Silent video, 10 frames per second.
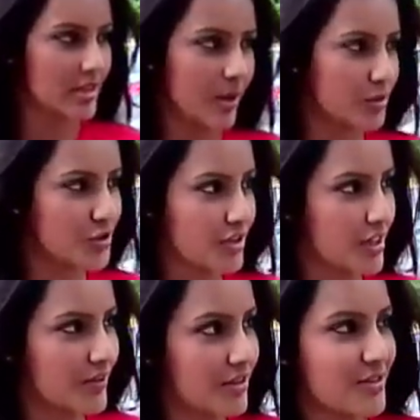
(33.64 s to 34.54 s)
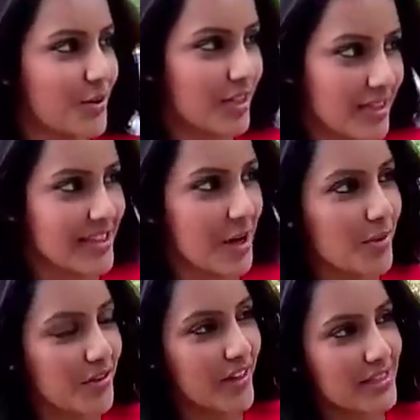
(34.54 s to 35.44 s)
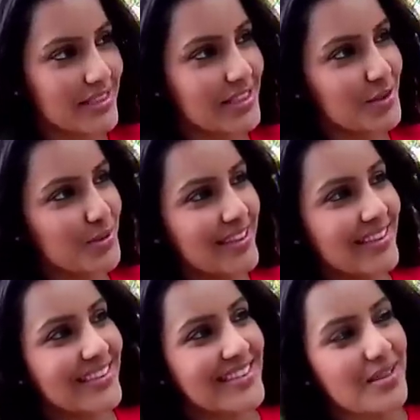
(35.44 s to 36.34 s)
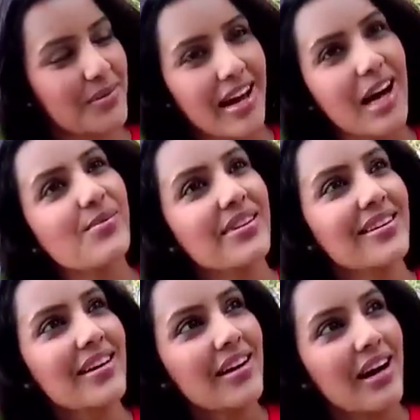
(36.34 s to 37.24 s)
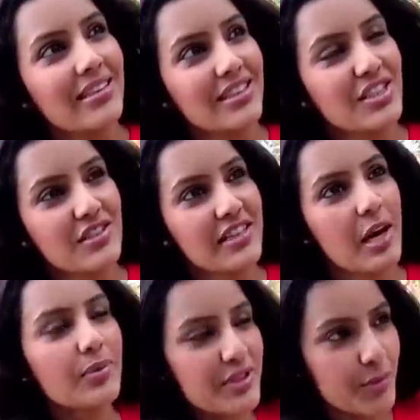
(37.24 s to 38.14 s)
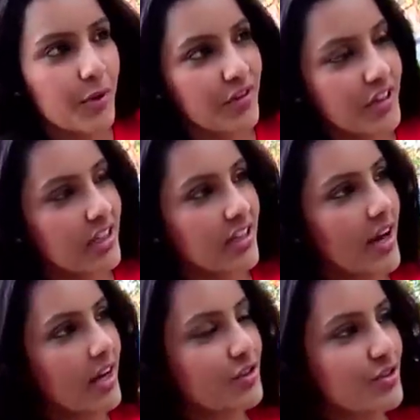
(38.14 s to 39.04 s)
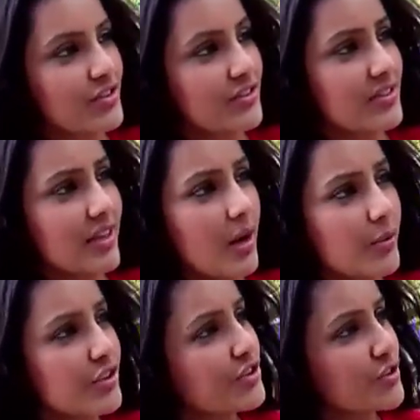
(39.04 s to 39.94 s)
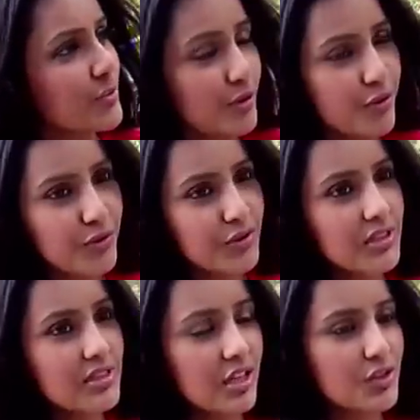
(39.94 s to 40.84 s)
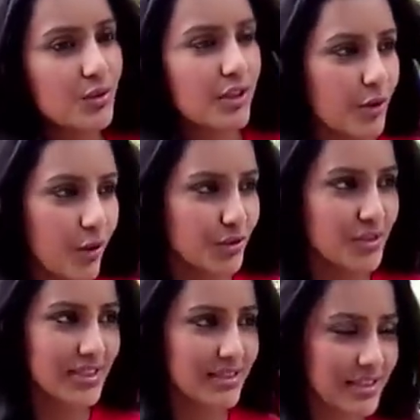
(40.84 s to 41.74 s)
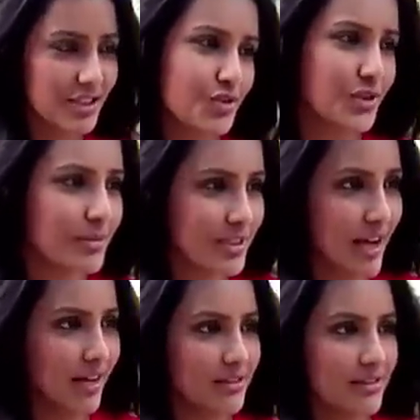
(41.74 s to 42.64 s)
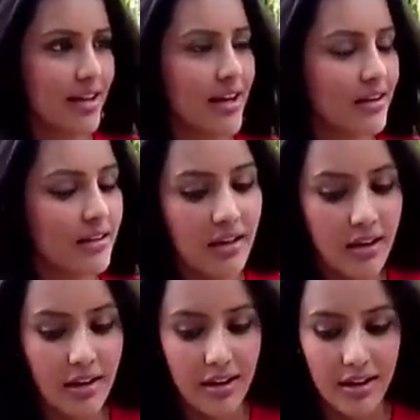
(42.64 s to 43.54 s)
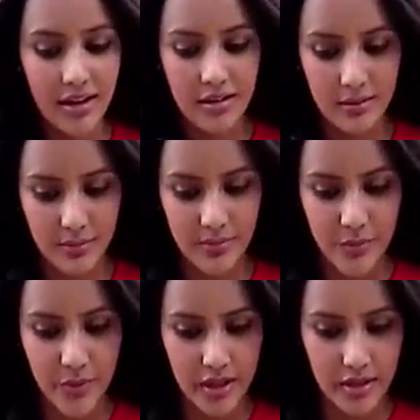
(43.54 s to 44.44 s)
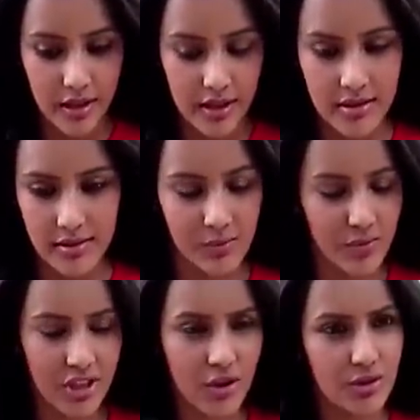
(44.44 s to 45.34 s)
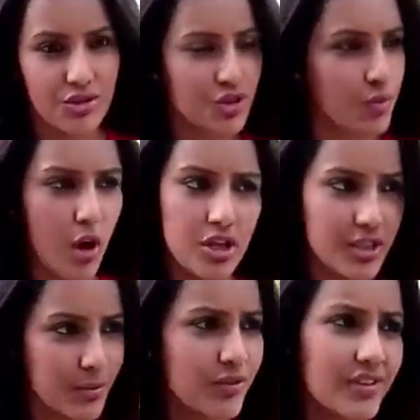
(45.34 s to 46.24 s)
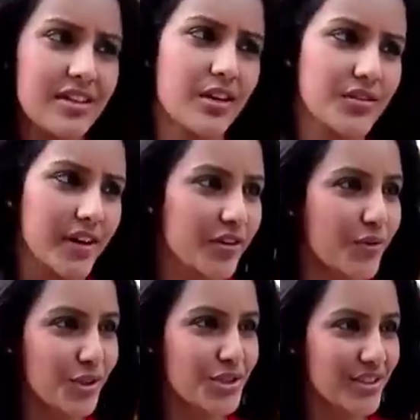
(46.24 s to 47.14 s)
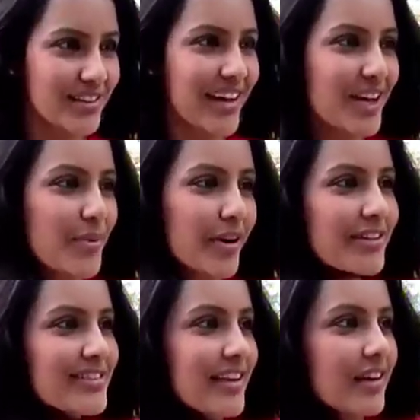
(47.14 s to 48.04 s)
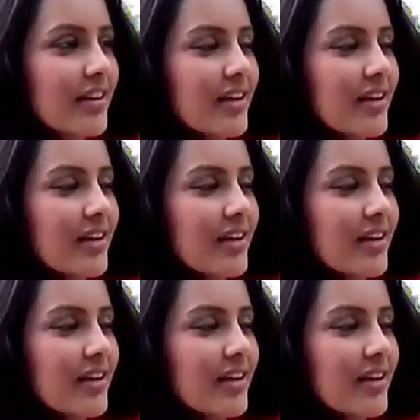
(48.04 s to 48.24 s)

time of Devi, so that's how my fascination with Indian cinema happened. I think she's the epitome of an Indian actress. She's glamorous, she's beautiful, she's sensual, and all those things, and extremely talented at it. Mm. Um, but I, you know, just watching movies, I was very fortunate. I had parents that